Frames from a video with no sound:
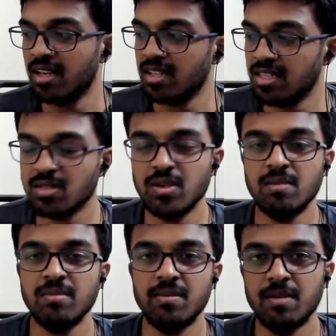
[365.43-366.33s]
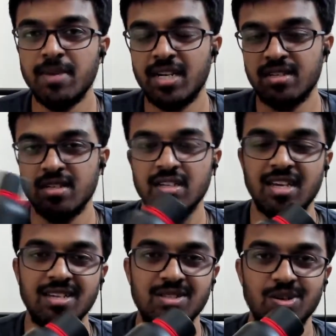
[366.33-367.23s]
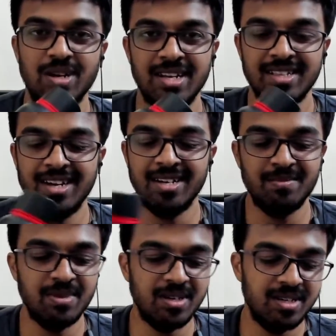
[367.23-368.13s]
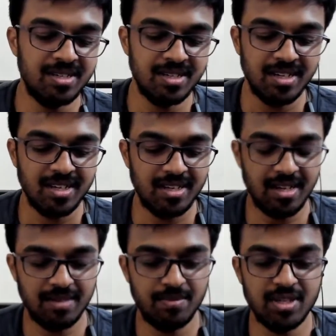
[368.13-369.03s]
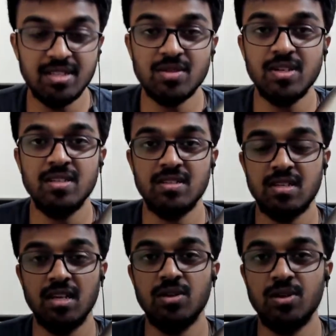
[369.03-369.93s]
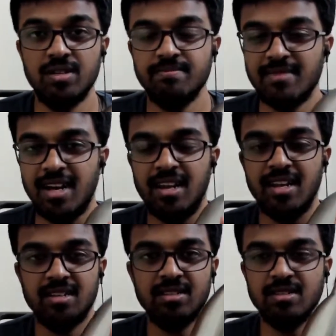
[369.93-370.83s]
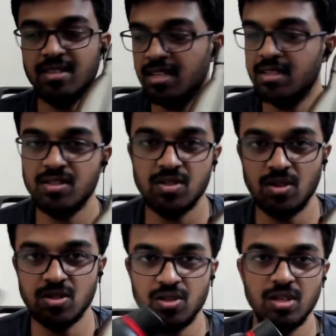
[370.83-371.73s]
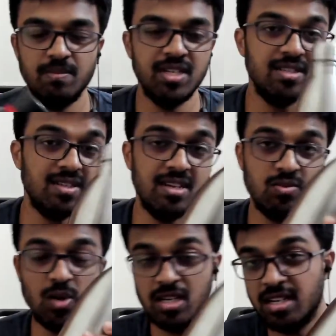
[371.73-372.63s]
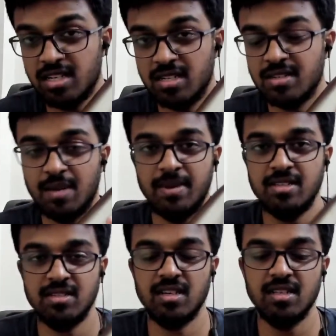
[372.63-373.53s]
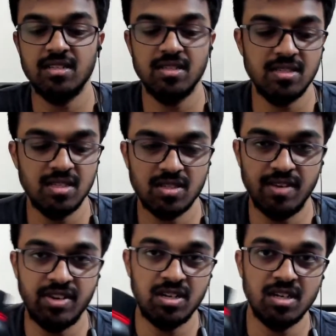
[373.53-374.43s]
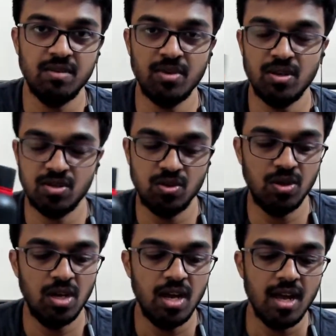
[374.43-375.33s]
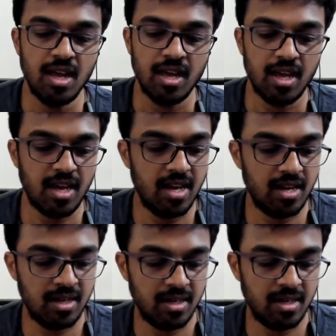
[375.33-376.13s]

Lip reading: This one may be better in case you are like that, but yeah, but this one is still good. I like this, and this is also good, but this has 1 liter capacity. This is just 700 ml or so. And